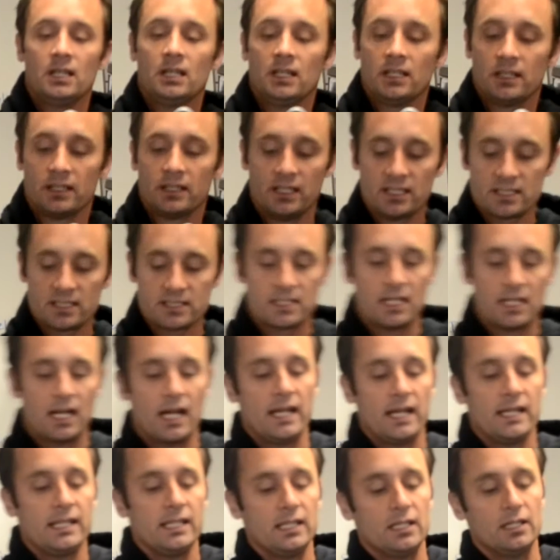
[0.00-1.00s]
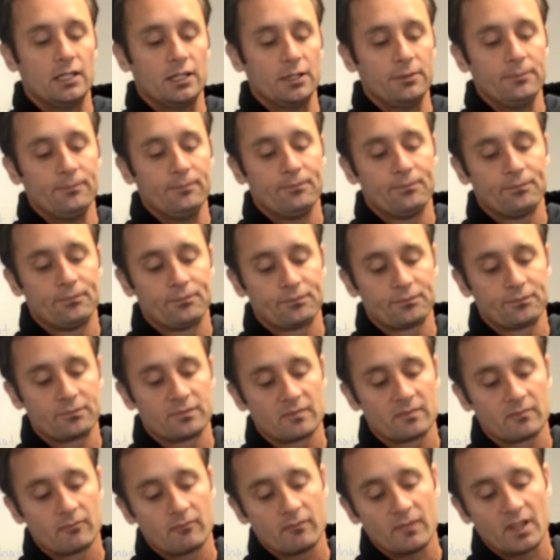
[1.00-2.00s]
this guy here
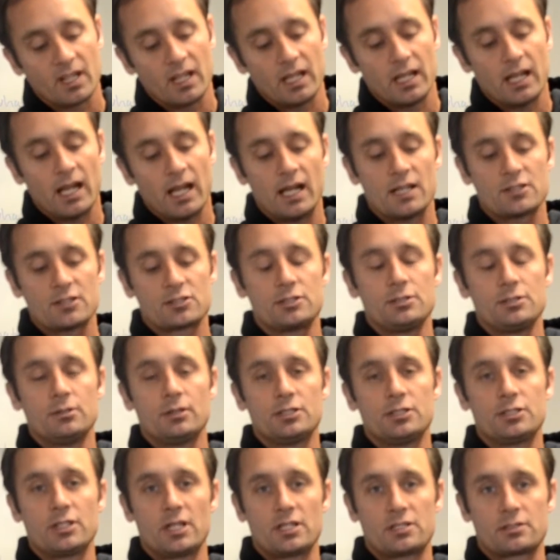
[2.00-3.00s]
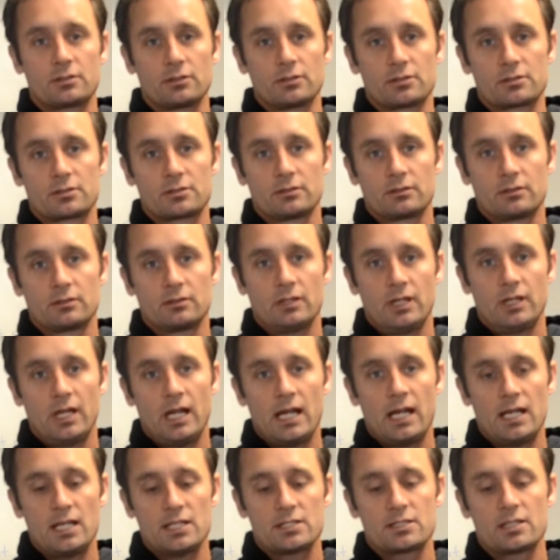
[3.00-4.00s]
has two adjusters.
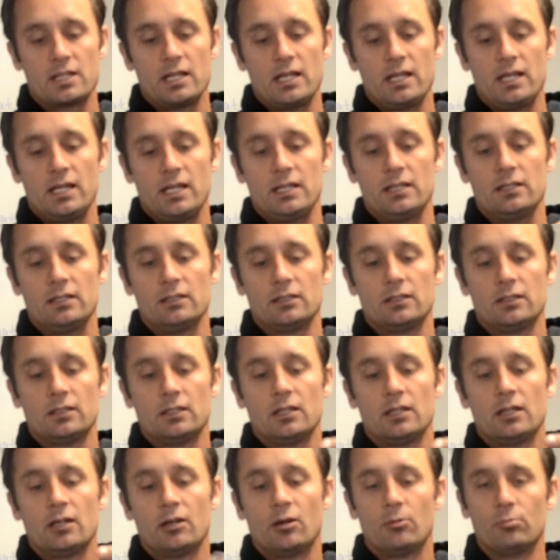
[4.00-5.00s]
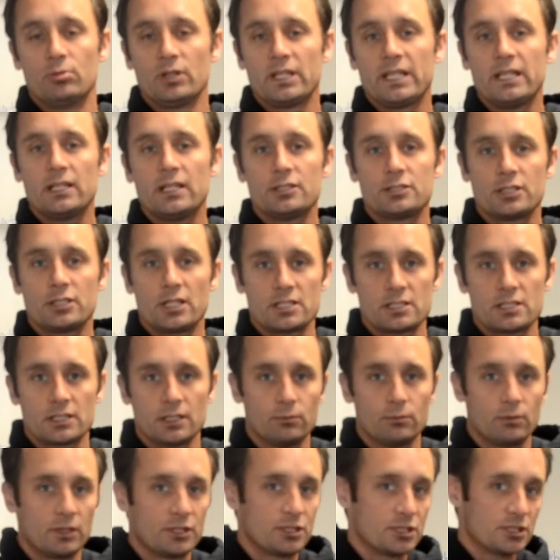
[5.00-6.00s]
Has a bleed adjuster,
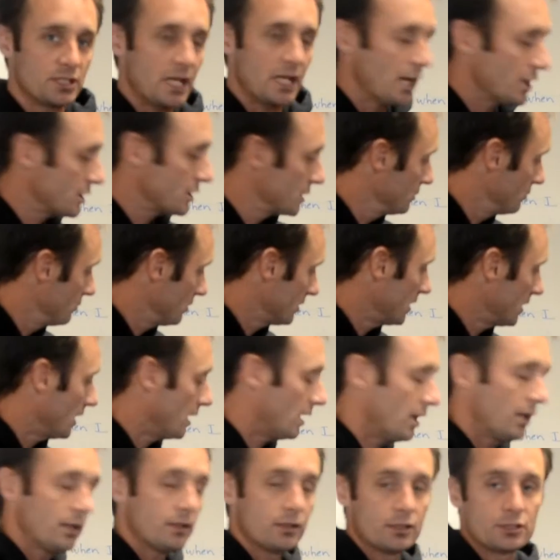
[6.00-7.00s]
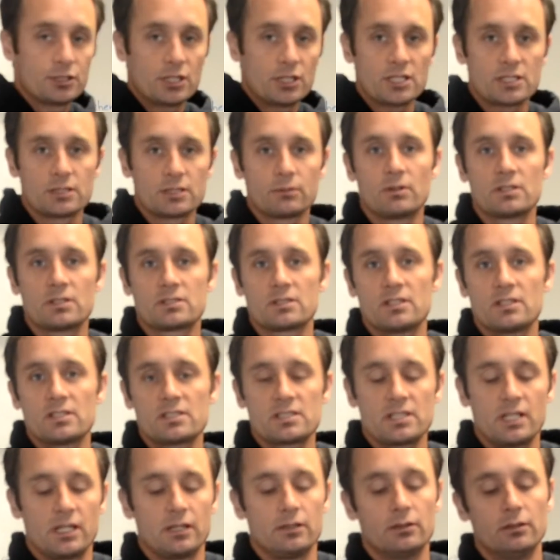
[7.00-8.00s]
which is actually what that other adjuster was on the
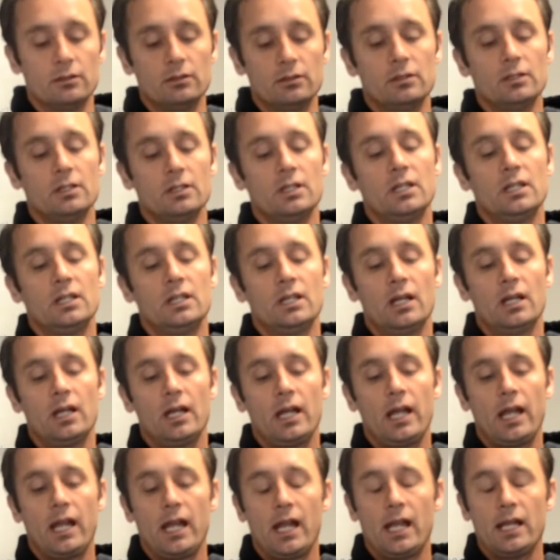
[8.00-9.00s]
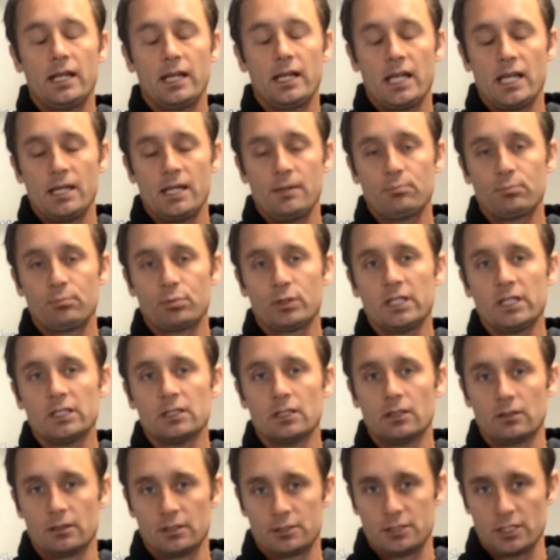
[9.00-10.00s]
single, and a
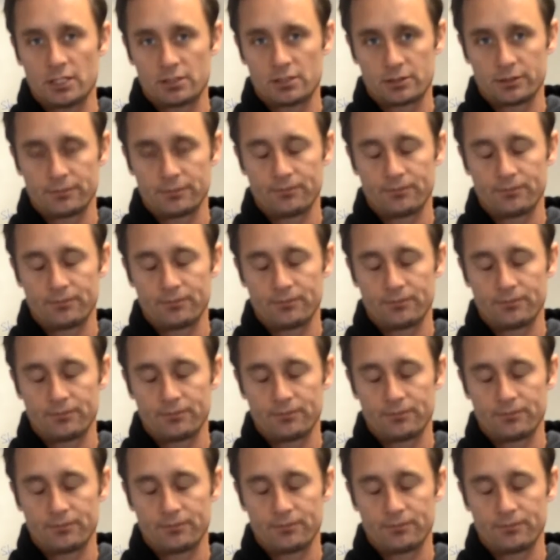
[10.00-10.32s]
preload adjuster.